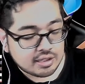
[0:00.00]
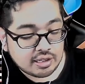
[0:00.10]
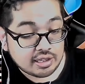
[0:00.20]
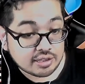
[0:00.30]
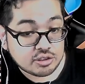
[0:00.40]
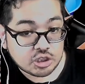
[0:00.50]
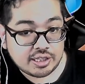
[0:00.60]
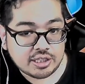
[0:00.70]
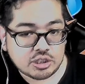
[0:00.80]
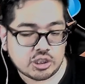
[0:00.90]
Yeah, it's
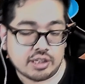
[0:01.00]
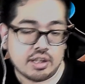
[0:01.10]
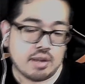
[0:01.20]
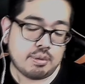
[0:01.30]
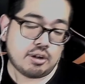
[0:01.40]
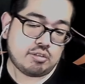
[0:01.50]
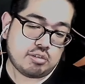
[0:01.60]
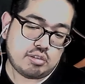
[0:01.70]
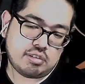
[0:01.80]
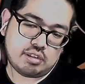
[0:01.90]
shady as shit. But
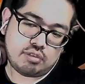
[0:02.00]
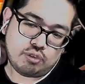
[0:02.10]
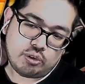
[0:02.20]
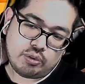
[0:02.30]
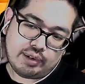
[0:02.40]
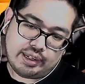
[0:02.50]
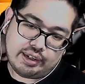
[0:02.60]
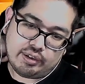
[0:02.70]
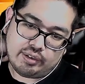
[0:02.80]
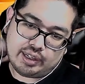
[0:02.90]
also, this photo right
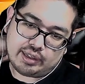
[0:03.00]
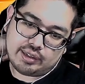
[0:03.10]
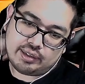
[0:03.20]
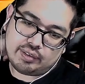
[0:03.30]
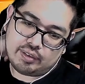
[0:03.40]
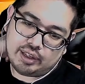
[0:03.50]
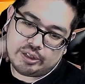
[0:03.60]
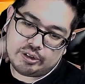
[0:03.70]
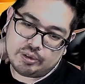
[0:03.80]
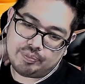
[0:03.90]
here, like, I
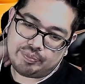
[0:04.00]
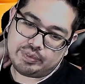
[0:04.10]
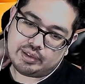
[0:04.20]
don't know.